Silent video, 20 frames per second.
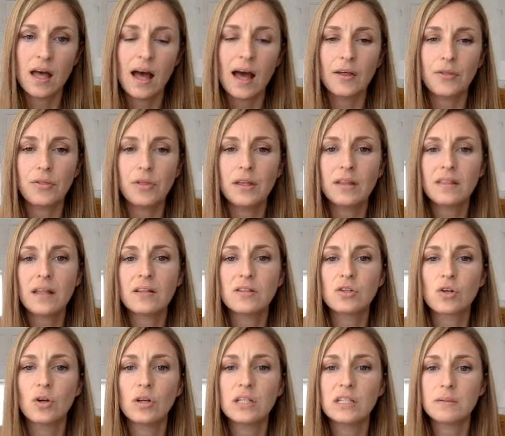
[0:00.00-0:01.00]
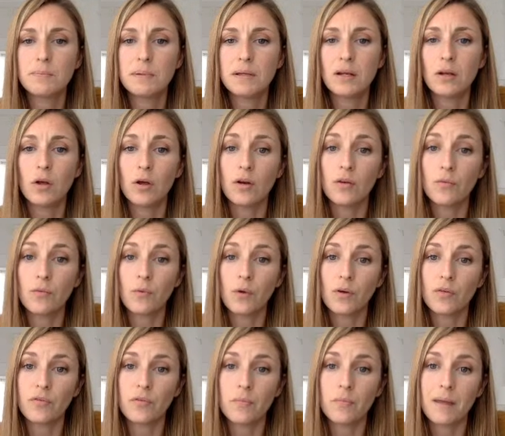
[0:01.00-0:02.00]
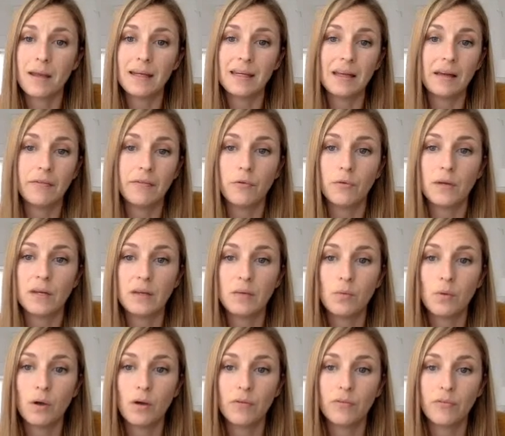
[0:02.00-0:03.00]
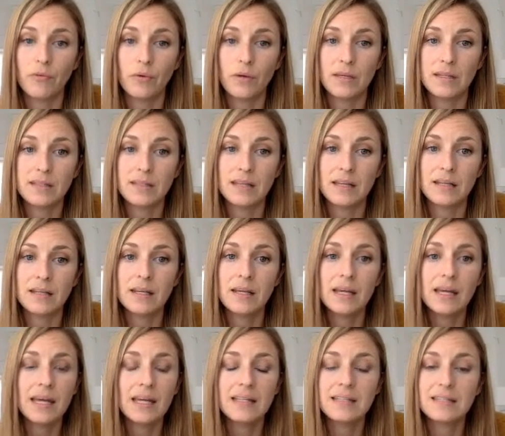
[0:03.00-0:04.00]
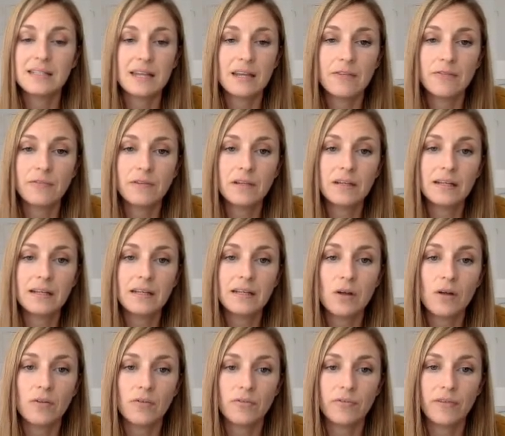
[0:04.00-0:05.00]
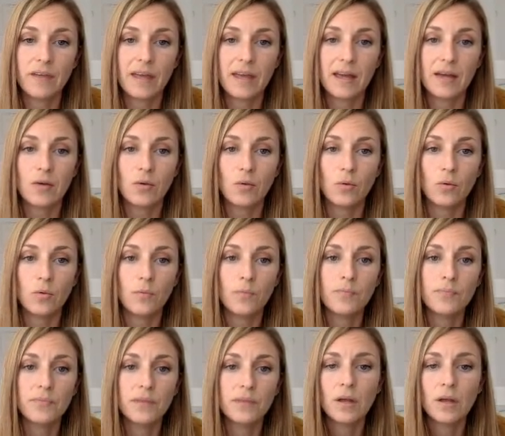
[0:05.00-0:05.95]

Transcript: I think that's going to be a lot of work for money I've already worked for, he said. It's definitely not fair at all.